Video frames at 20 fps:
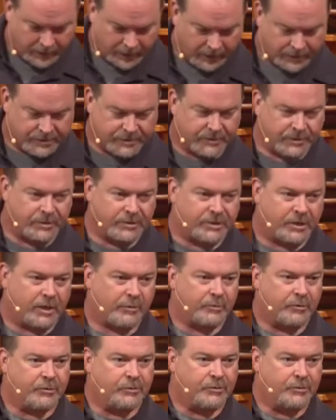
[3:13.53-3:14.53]
Exodus
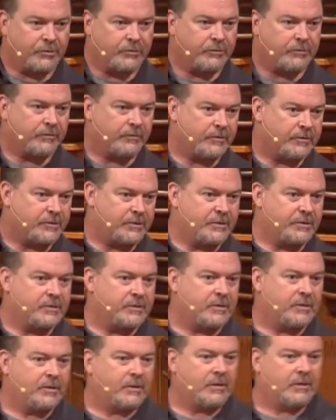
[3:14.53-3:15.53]
chapter 2,
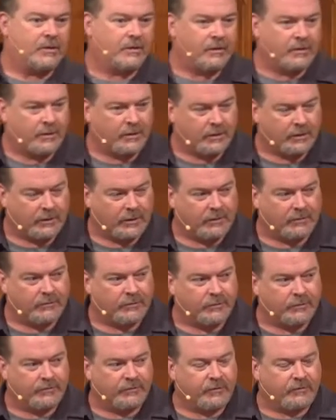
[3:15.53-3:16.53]
verses
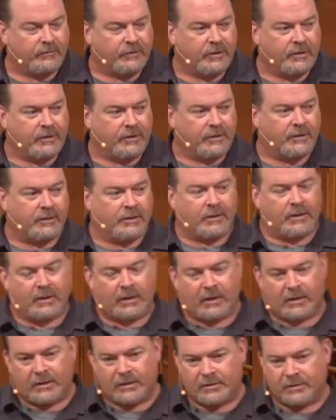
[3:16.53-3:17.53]
11 through 15,
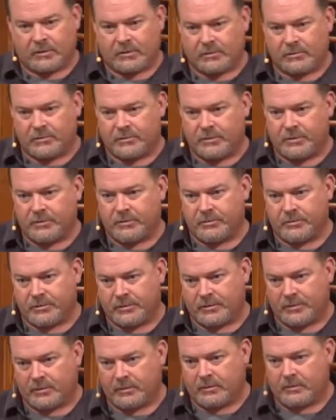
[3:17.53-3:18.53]
and it's also
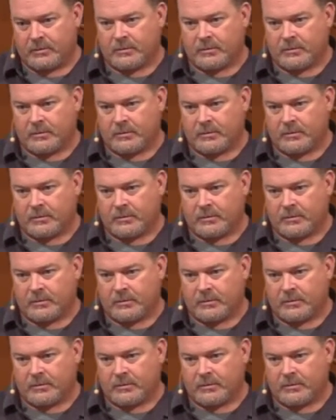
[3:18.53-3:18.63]
used